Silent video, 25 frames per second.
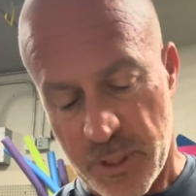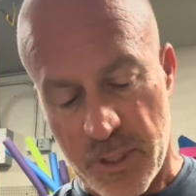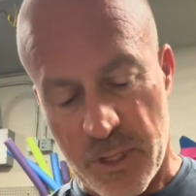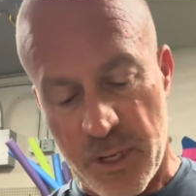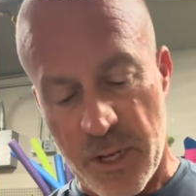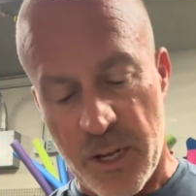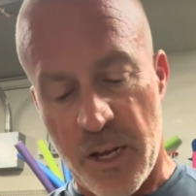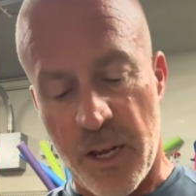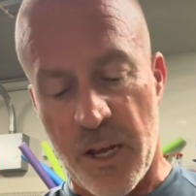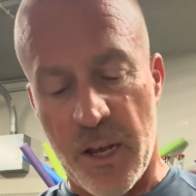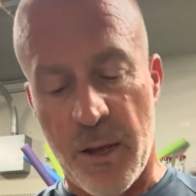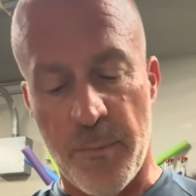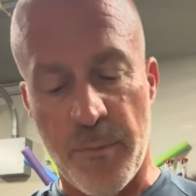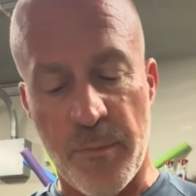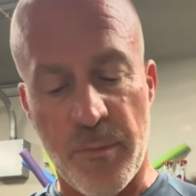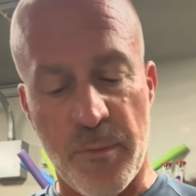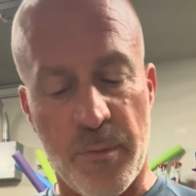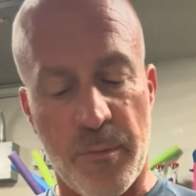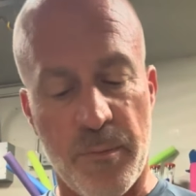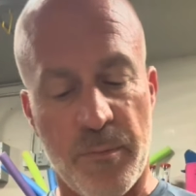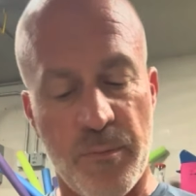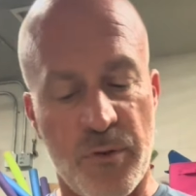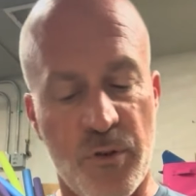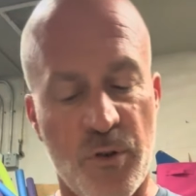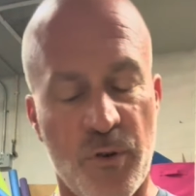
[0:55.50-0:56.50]
um,
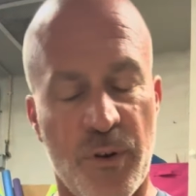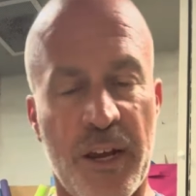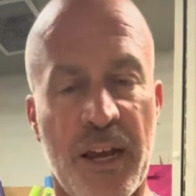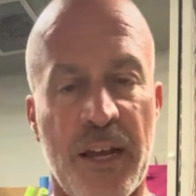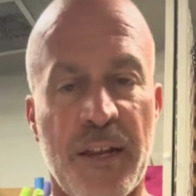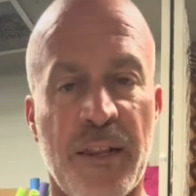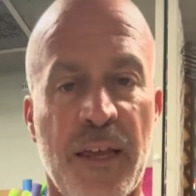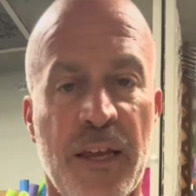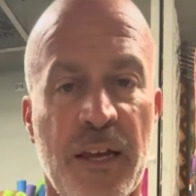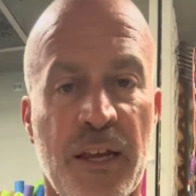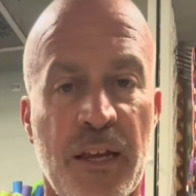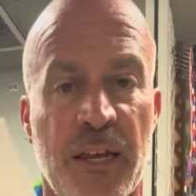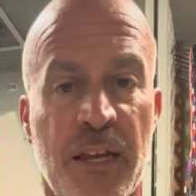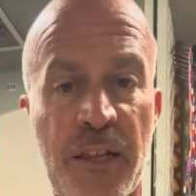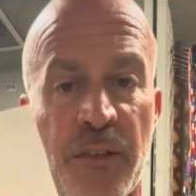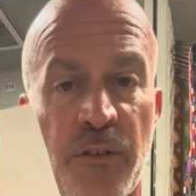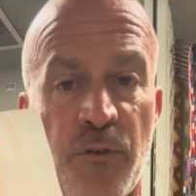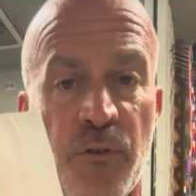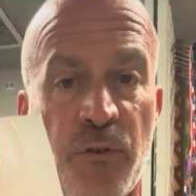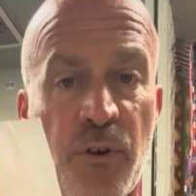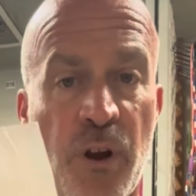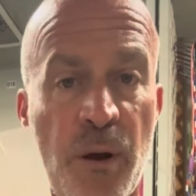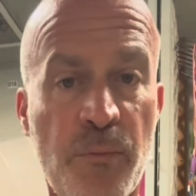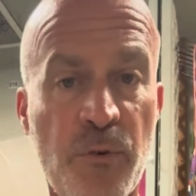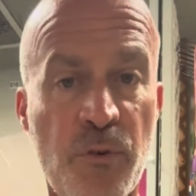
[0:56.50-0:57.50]
so again, they can get in their
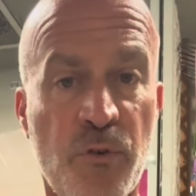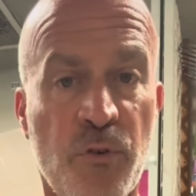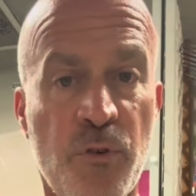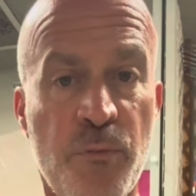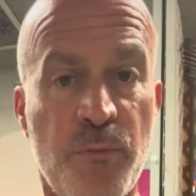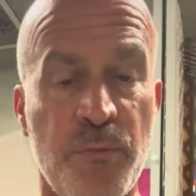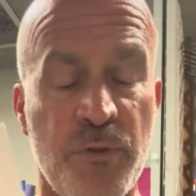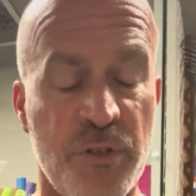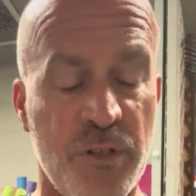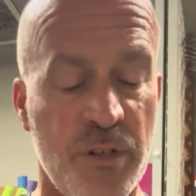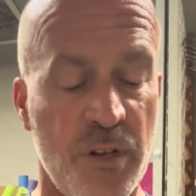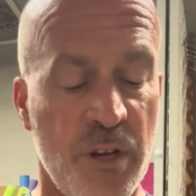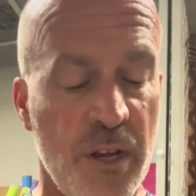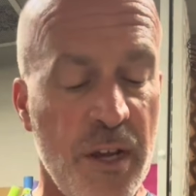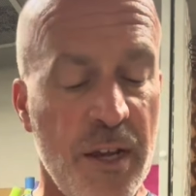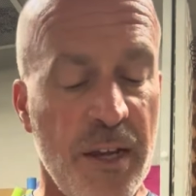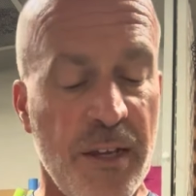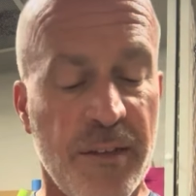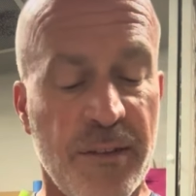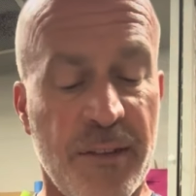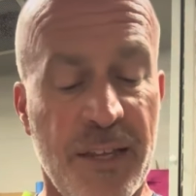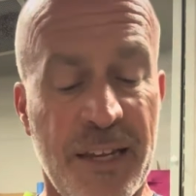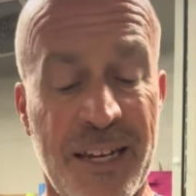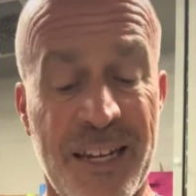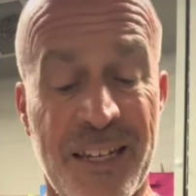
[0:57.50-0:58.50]
number groups,
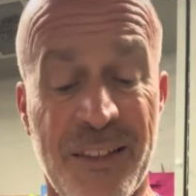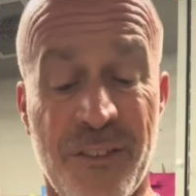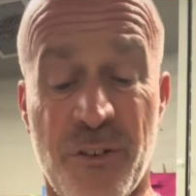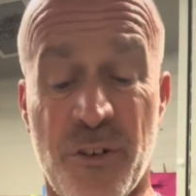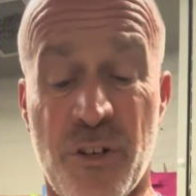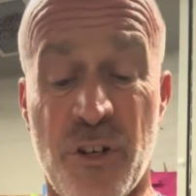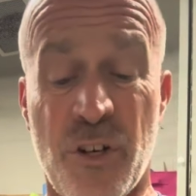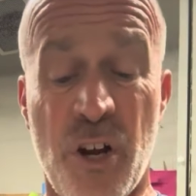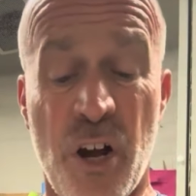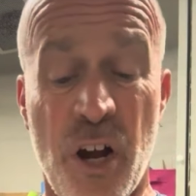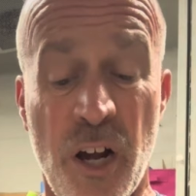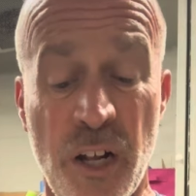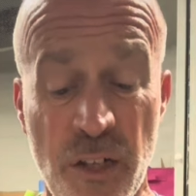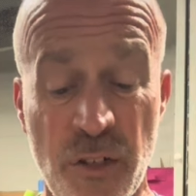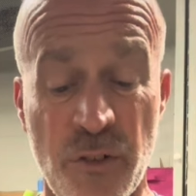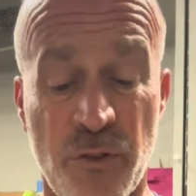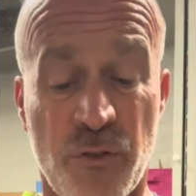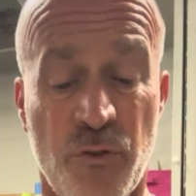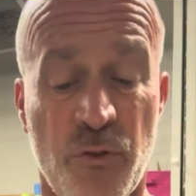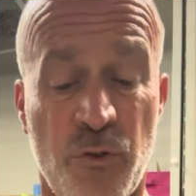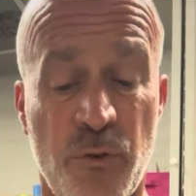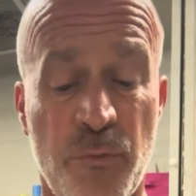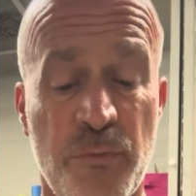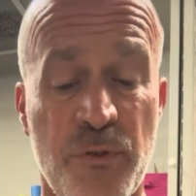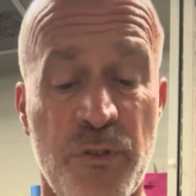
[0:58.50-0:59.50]
they can get their color
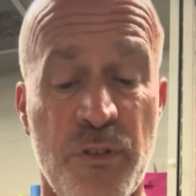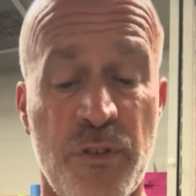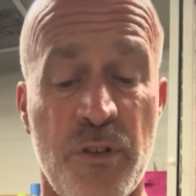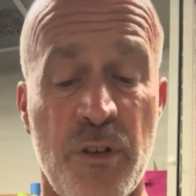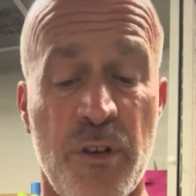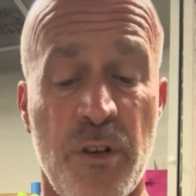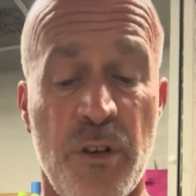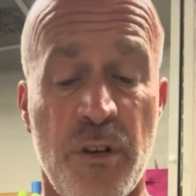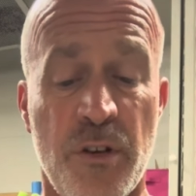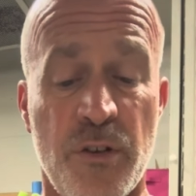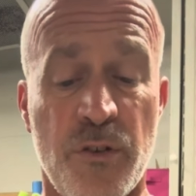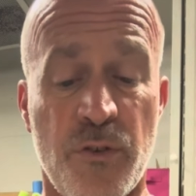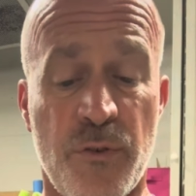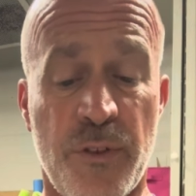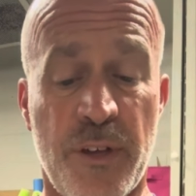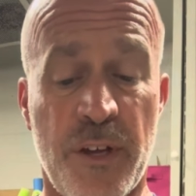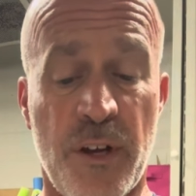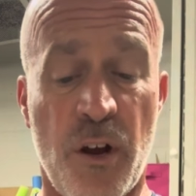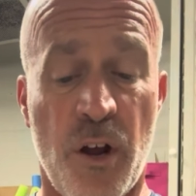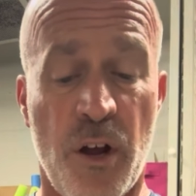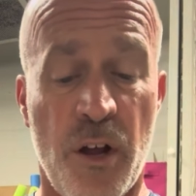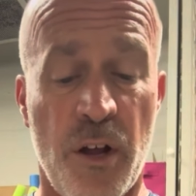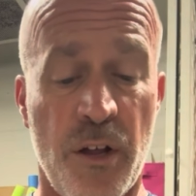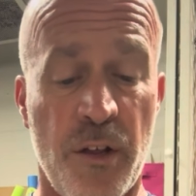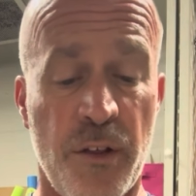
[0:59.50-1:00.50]
groups, so then
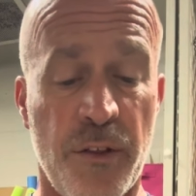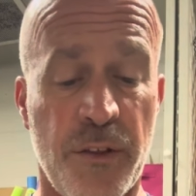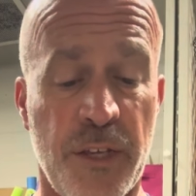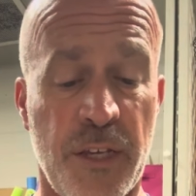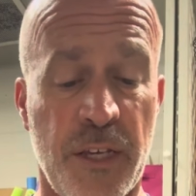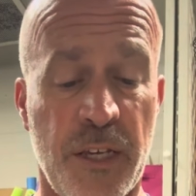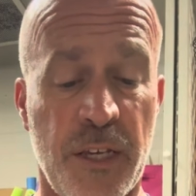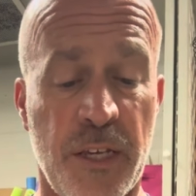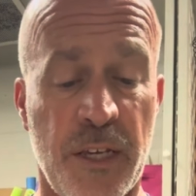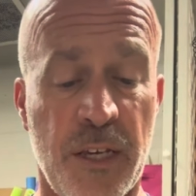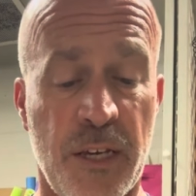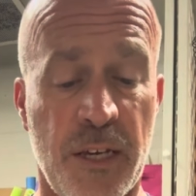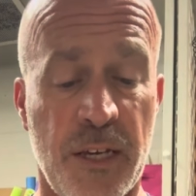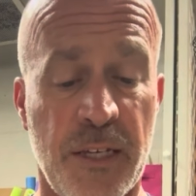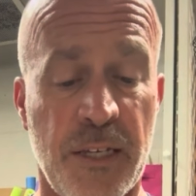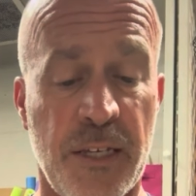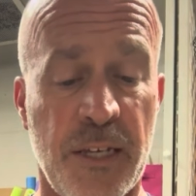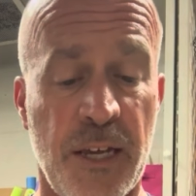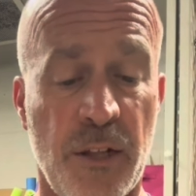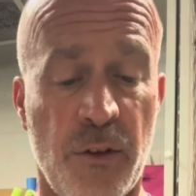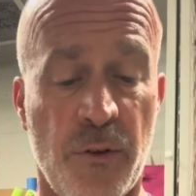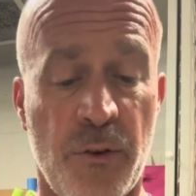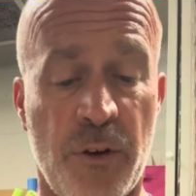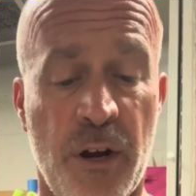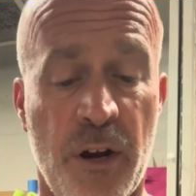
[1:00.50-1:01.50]
all the
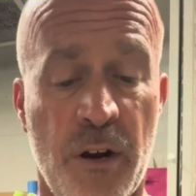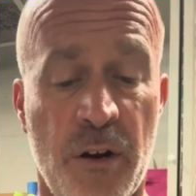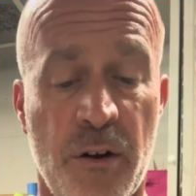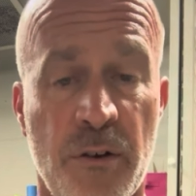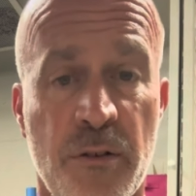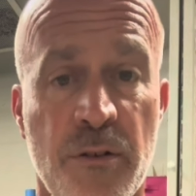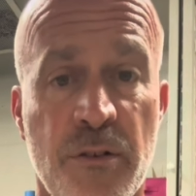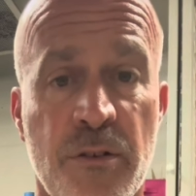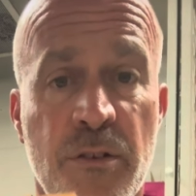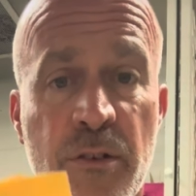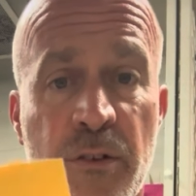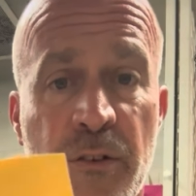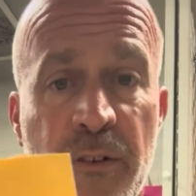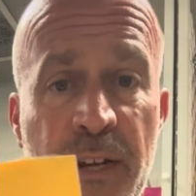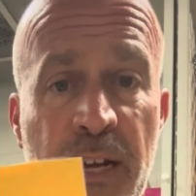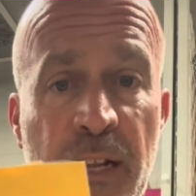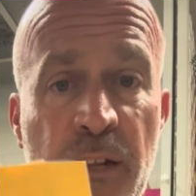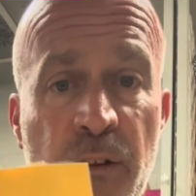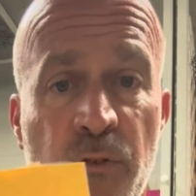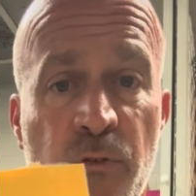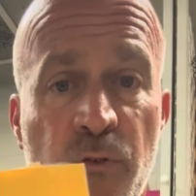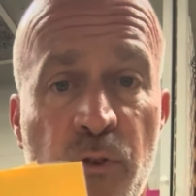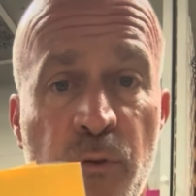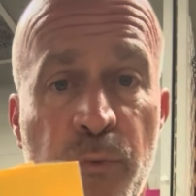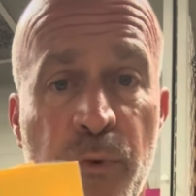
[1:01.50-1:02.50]
yellow cards,
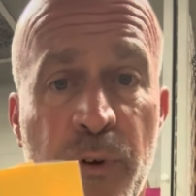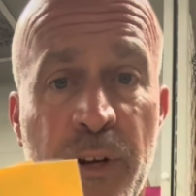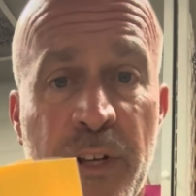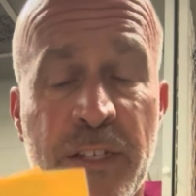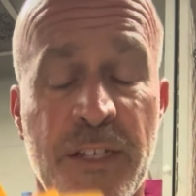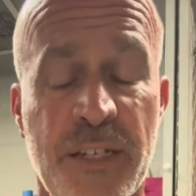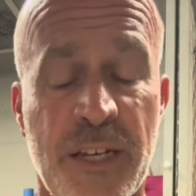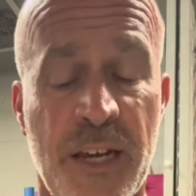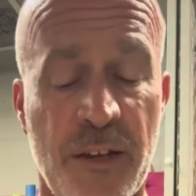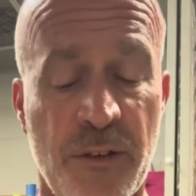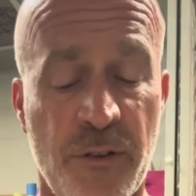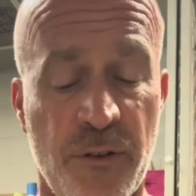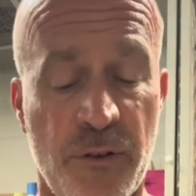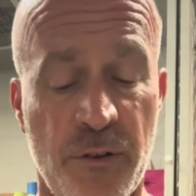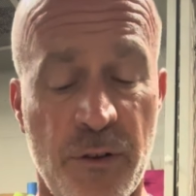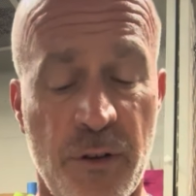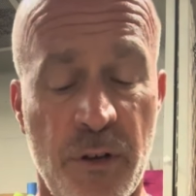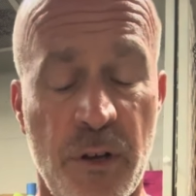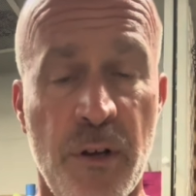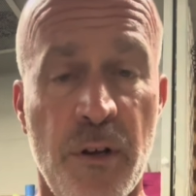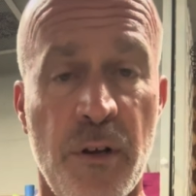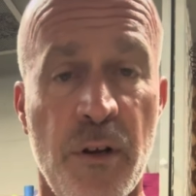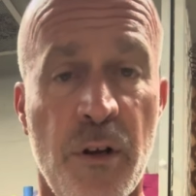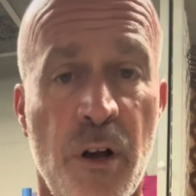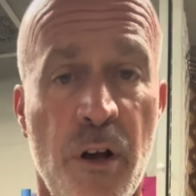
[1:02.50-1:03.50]
yellow group will get together,
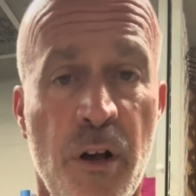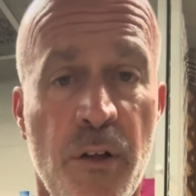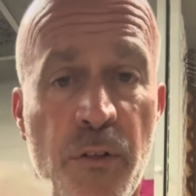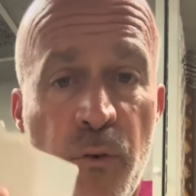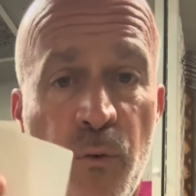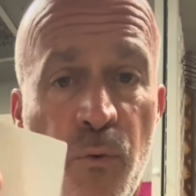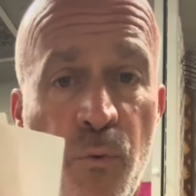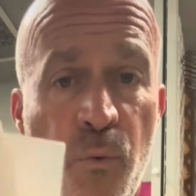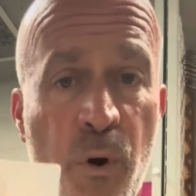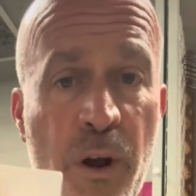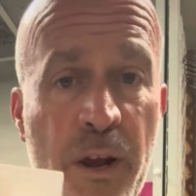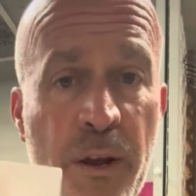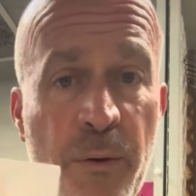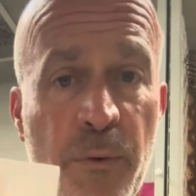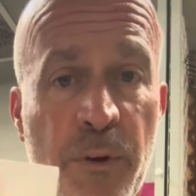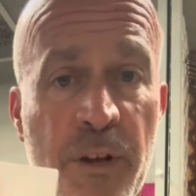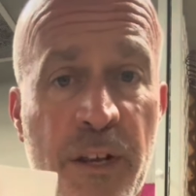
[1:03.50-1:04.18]
all the white will